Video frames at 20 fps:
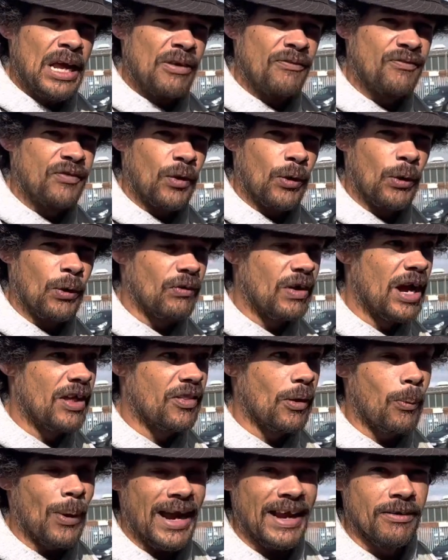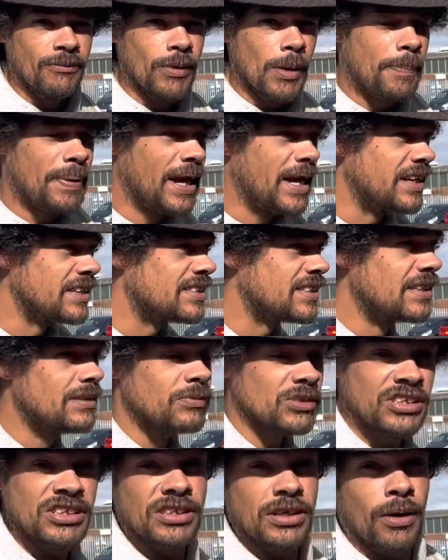for the wagon repairs,
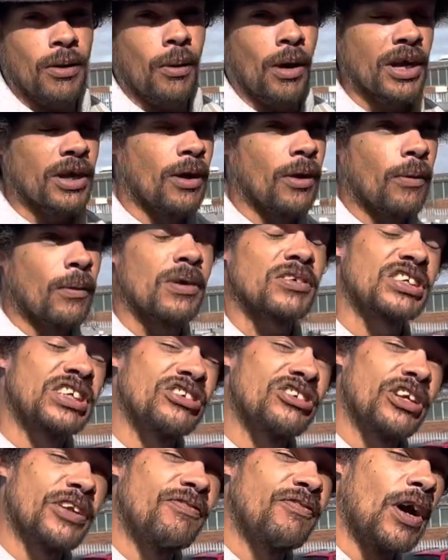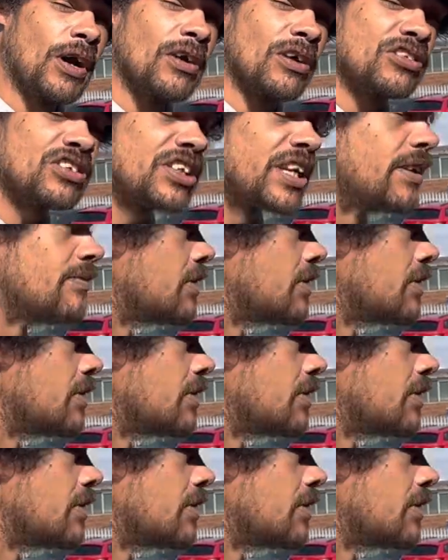which is quite cool. I'll send you the photo, Steve.